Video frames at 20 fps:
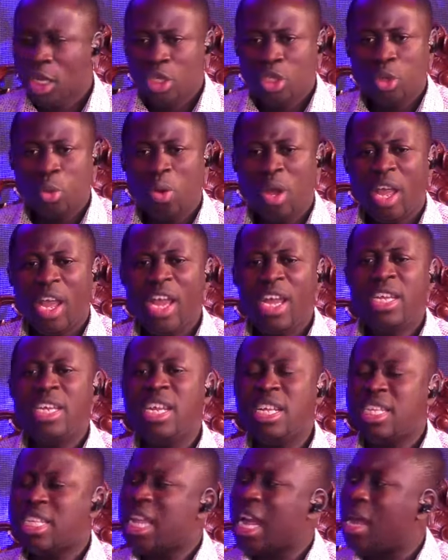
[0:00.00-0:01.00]
So
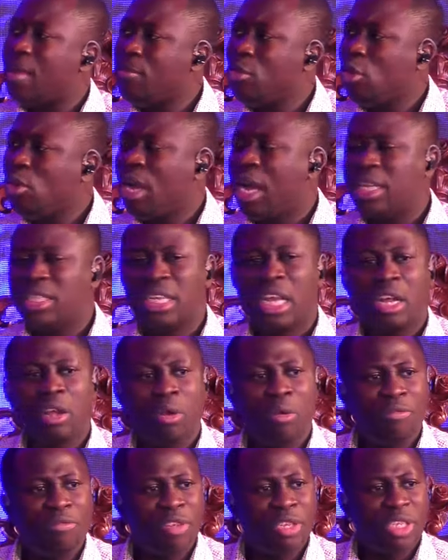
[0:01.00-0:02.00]
anytime you guys are
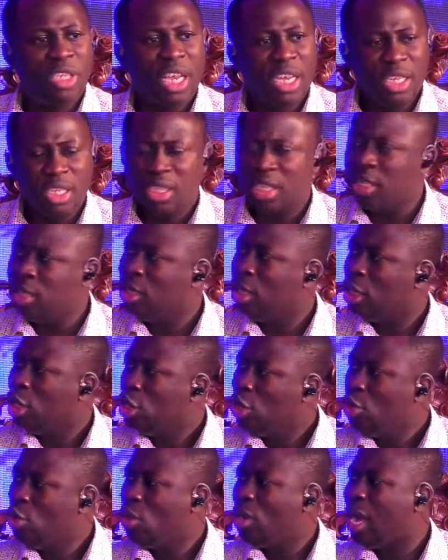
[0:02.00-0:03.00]
conversating,
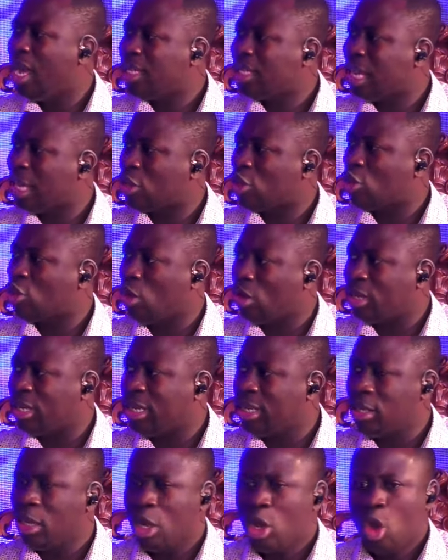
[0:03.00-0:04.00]
you guys are
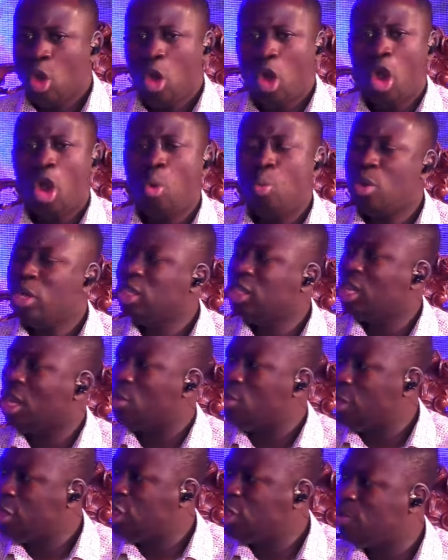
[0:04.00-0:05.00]
talking, always
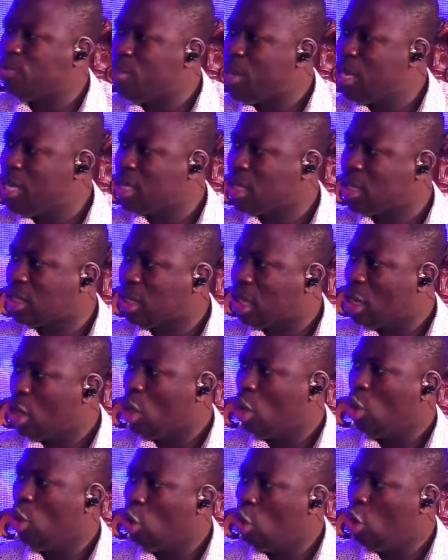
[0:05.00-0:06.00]
there is peace,
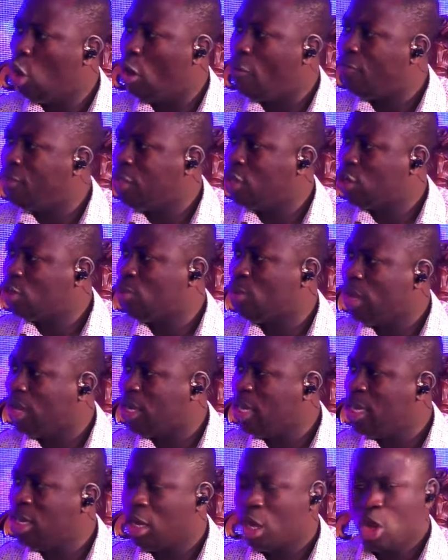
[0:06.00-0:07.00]
love is
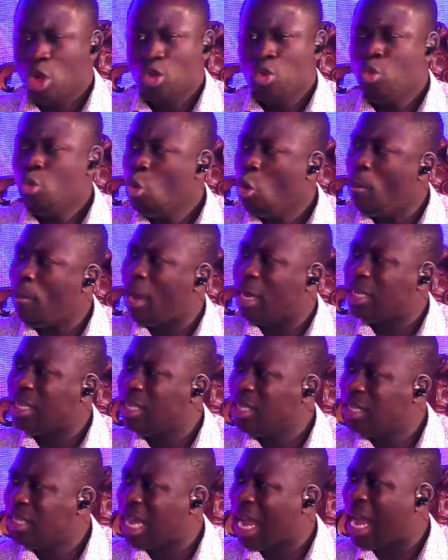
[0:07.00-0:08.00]
reigning, nobody
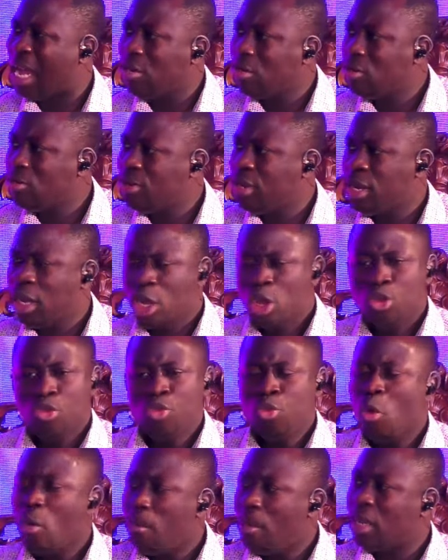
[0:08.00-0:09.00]
is angry,
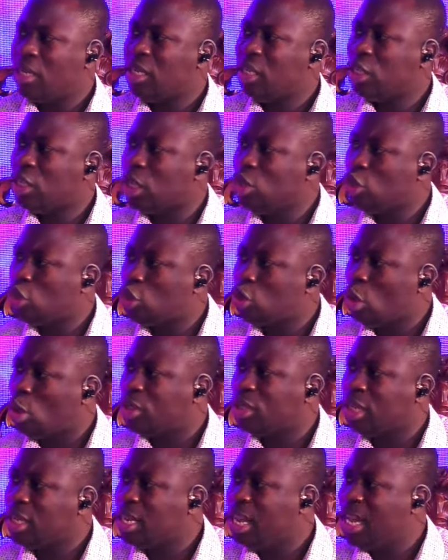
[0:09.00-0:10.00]
nobody is
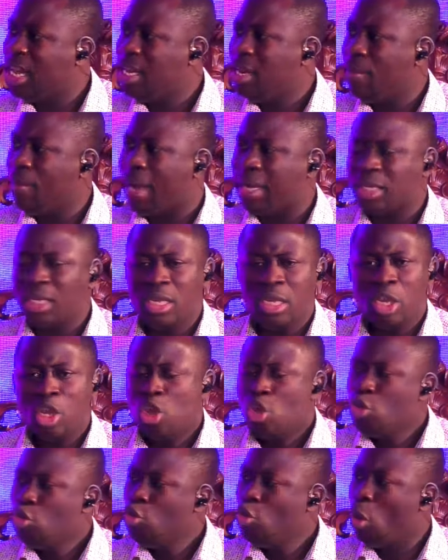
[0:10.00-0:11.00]
insulting anybody,
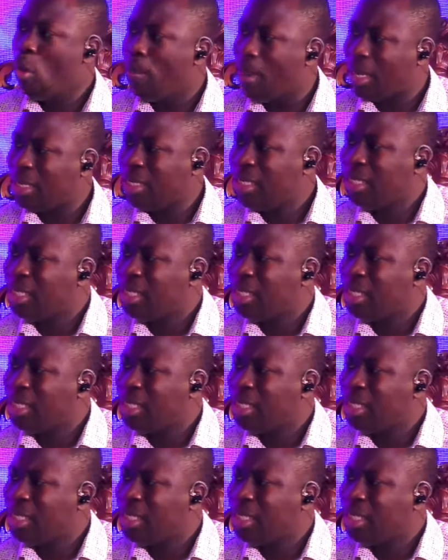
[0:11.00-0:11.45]
nobody is